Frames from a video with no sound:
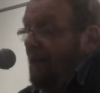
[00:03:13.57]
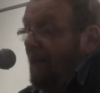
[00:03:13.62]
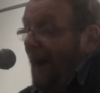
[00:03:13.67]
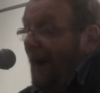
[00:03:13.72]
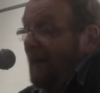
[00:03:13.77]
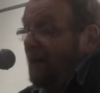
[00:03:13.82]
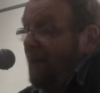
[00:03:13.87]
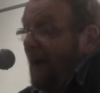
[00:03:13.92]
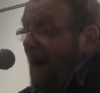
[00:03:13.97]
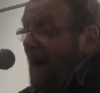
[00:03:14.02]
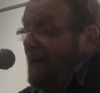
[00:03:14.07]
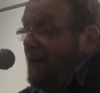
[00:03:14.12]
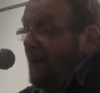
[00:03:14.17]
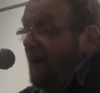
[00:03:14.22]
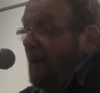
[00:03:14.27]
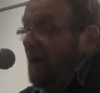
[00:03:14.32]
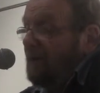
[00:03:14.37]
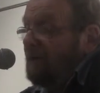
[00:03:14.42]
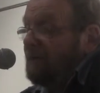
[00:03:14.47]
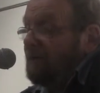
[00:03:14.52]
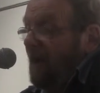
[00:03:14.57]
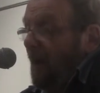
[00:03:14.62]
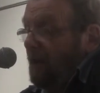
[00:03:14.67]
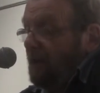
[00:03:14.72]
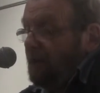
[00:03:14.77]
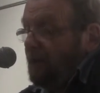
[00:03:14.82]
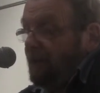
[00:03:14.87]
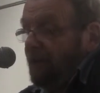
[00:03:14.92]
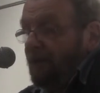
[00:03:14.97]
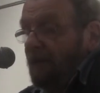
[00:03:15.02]
bagpiper,
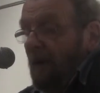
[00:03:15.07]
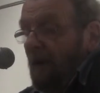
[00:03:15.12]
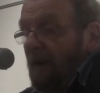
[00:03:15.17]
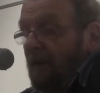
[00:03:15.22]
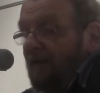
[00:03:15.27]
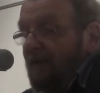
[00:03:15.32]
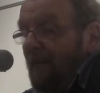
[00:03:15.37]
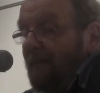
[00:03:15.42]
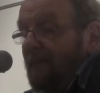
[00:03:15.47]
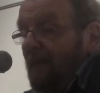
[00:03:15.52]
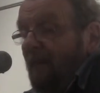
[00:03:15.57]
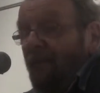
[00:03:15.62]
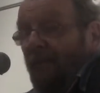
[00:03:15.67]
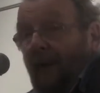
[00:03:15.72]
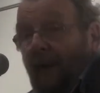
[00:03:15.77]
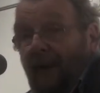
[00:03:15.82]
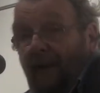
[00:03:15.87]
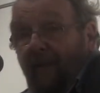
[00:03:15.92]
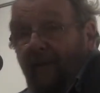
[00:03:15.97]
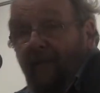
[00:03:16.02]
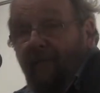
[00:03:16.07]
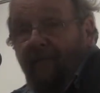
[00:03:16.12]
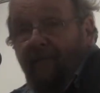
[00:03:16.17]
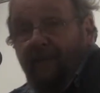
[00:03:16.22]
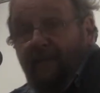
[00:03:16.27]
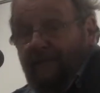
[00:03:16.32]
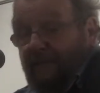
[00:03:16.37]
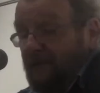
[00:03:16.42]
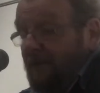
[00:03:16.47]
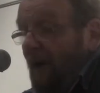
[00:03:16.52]
souse,
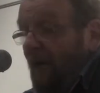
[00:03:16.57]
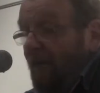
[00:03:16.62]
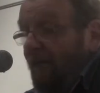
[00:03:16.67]
crypto-philanthropist,